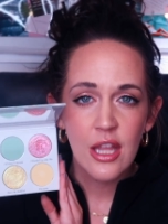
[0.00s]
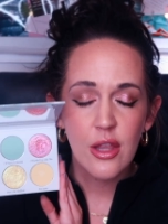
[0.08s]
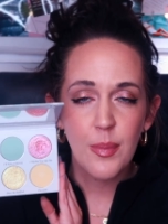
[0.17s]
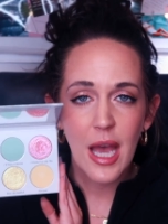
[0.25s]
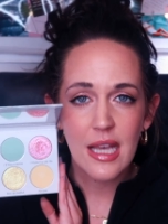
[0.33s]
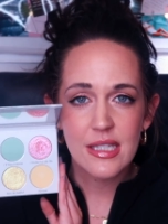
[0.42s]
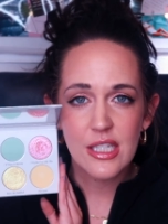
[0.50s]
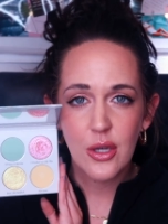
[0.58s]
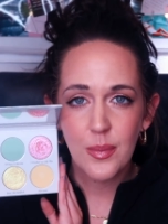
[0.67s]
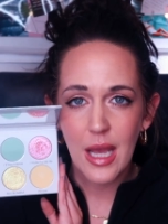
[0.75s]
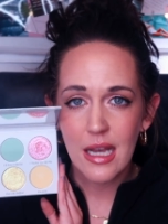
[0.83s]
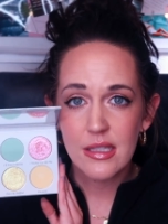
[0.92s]
The
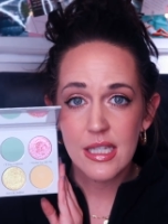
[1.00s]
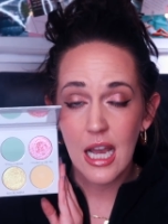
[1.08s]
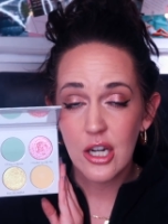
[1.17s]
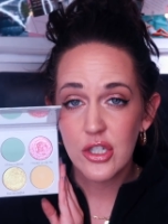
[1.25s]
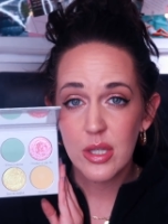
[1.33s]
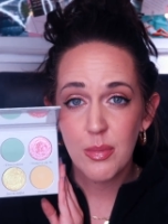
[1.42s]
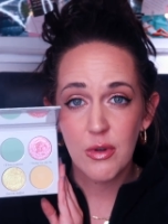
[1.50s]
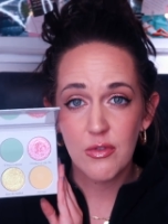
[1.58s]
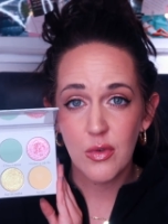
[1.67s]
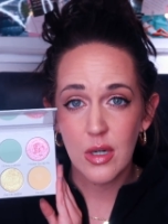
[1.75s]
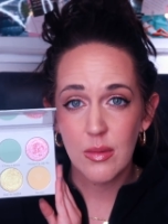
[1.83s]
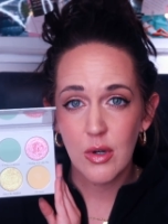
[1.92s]
pastel mattes actually
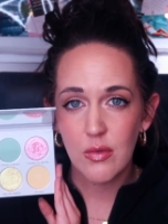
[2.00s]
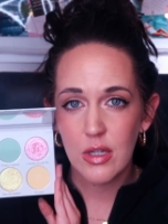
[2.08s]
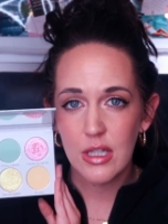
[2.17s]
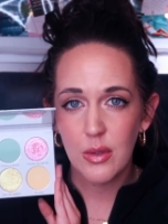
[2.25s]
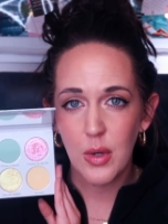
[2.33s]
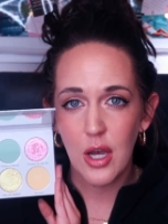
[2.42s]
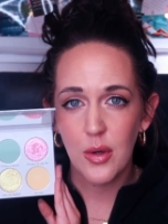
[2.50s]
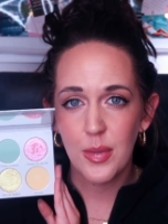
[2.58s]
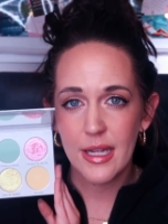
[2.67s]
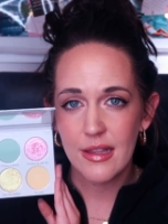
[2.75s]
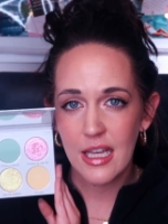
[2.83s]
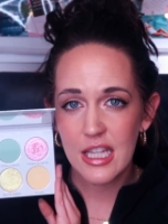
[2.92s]
perform really well,
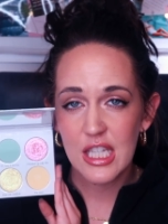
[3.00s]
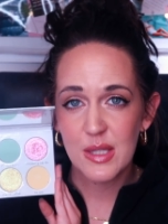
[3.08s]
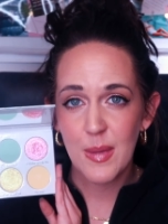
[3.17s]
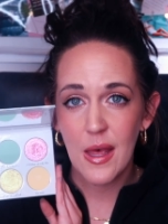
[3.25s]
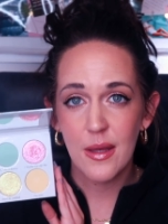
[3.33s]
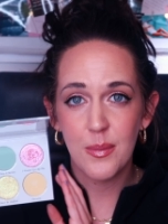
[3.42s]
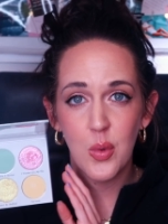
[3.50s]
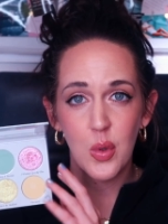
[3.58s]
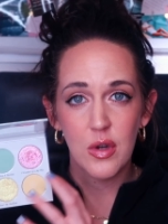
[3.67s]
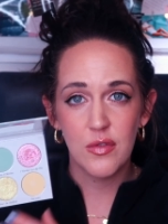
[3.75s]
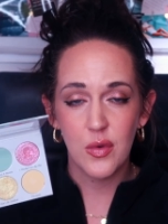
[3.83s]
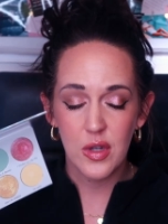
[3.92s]
but I like this palette
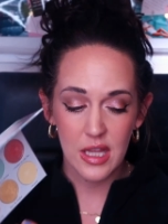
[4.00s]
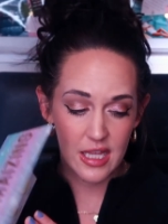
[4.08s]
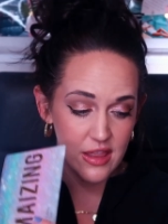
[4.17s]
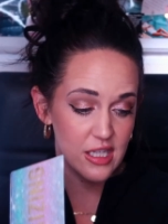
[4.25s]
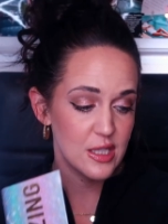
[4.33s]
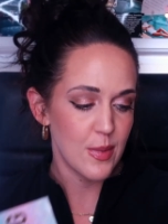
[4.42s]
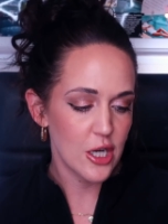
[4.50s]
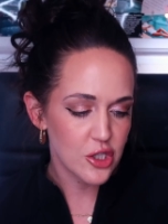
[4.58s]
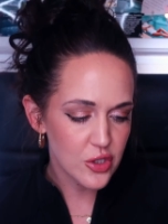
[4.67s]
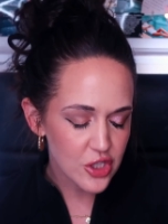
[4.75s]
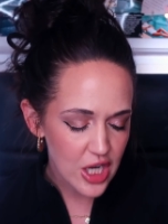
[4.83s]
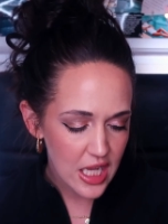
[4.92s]
more for like the
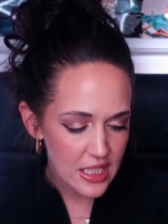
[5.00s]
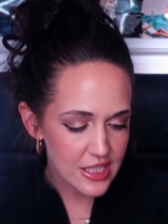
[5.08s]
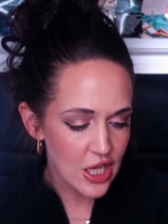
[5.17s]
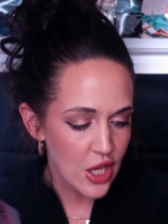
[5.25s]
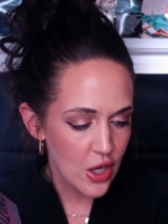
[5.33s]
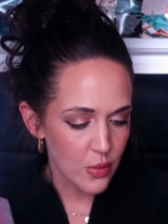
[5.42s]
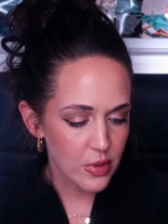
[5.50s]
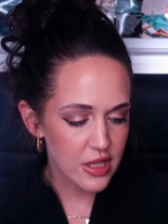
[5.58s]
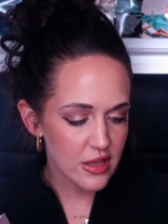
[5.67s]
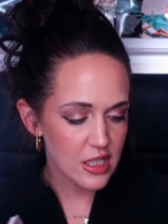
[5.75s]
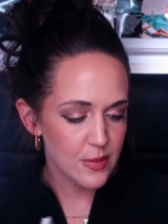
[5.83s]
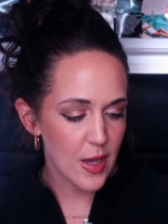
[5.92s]
special shades
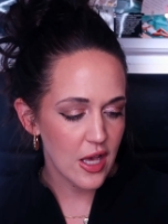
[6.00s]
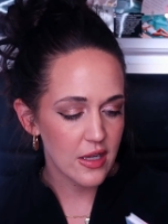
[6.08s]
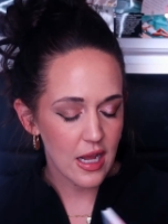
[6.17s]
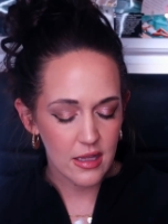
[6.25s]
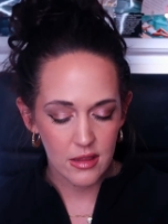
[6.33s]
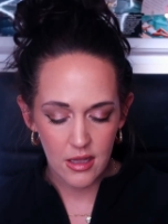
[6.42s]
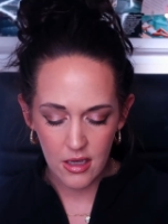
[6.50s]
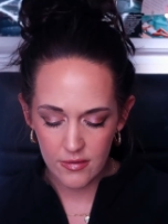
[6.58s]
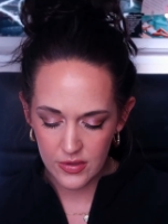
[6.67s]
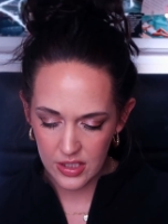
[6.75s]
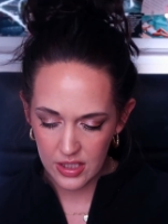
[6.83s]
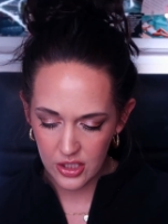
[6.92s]
within this palette. I
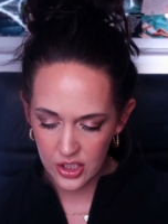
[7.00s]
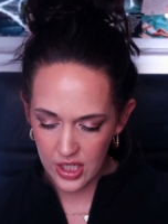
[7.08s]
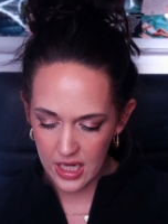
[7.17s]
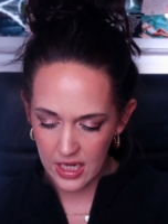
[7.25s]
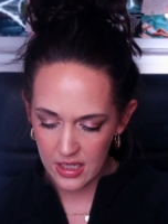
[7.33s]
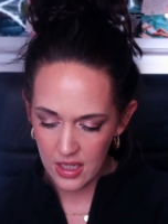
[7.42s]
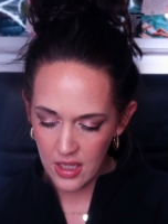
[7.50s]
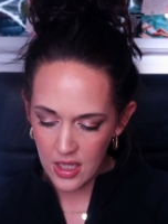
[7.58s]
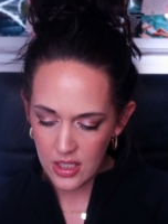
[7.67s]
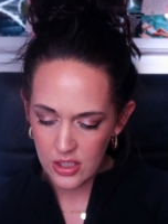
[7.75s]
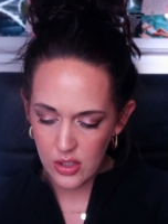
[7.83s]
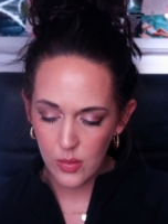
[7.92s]
loved the shade
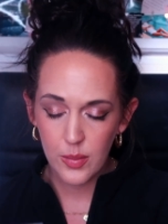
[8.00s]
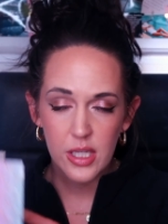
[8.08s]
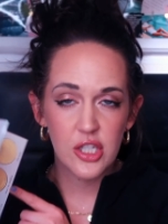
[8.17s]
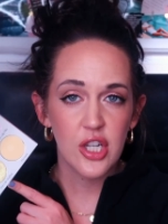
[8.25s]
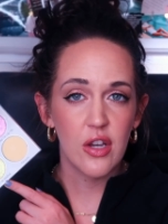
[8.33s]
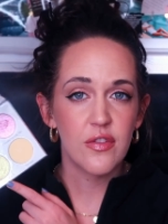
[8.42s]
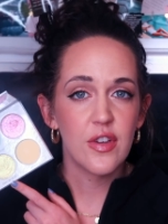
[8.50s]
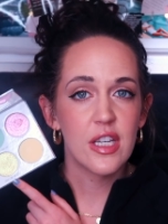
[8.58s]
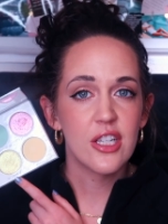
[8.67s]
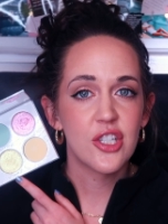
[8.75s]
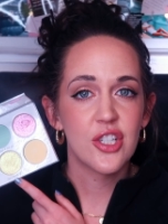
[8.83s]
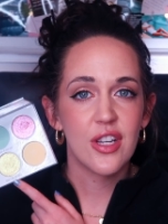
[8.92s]
Don't Be
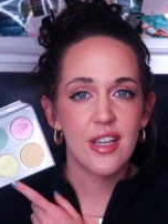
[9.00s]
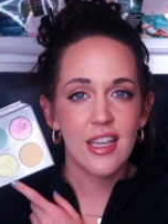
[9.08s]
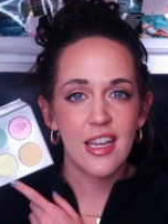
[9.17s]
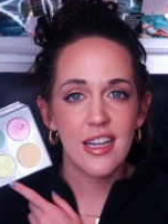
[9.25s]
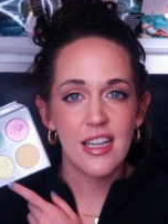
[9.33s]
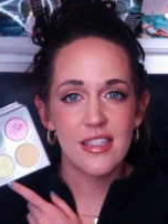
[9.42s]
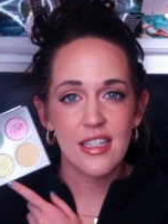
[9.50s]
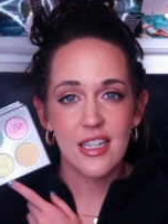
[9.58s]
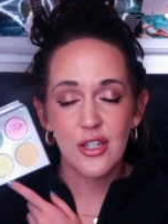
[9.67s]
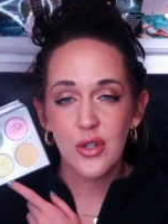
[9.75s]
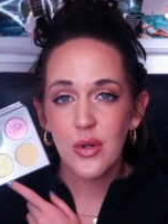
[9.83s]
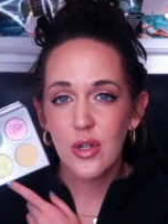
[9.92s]
Shellfish, again, as an
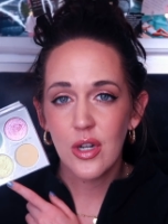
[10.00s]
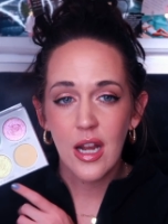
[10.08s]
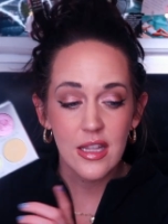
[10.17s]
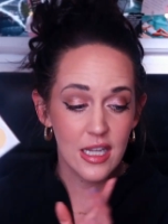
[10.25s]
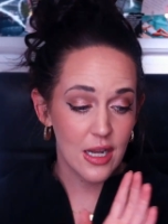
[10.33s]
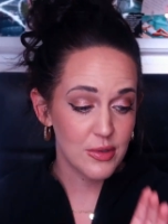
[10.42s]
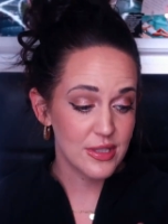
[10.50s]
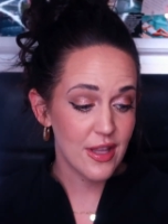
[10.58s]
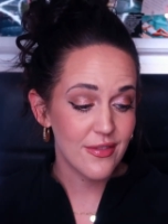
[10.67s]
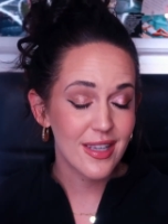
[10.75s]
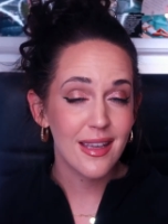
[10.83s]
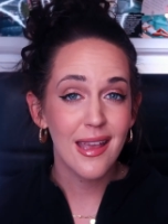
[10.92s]
inner corner highlight. I was
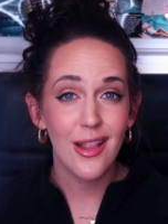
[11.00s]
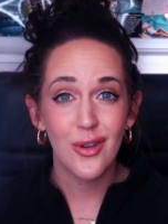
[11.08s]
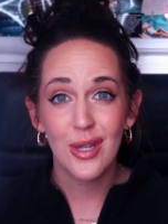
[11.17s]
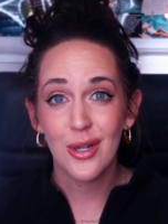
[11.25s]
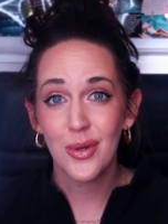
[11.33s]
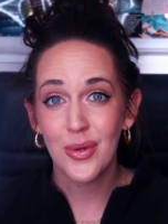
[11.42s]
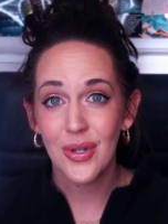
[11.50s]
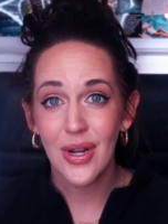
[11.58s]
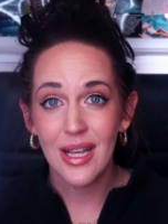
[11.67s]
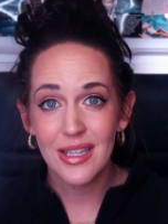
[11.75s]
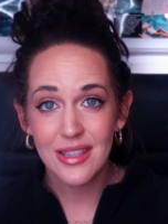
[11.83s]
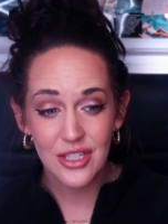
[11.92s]
loving a yellow inner corner
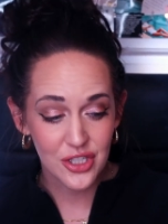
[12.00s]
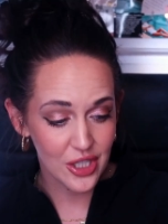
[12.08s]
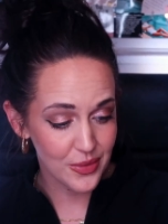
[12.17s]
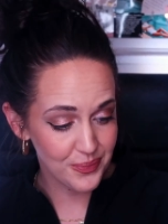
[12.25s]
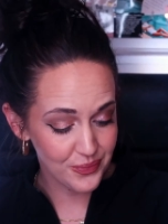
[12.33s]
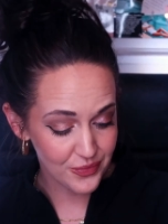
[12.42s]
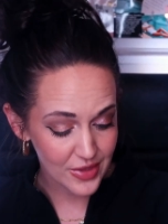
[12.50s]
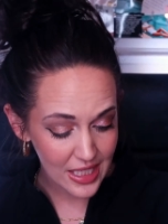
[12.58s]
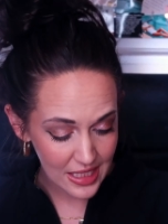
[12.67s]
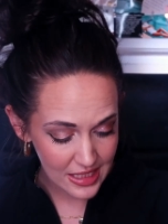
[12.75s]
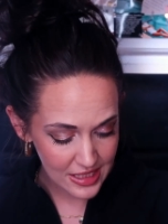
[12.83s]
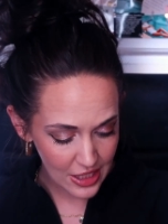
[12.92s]
highlight this year.
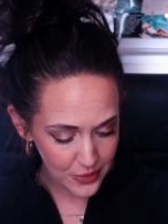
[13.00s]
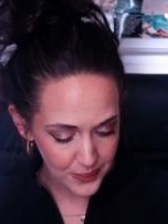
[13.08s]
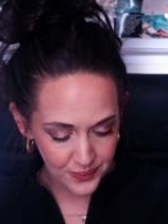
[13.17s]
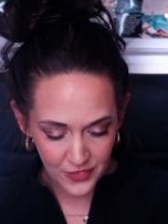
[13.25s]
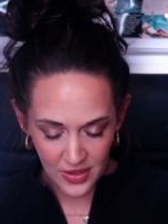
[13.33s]
Can you tell?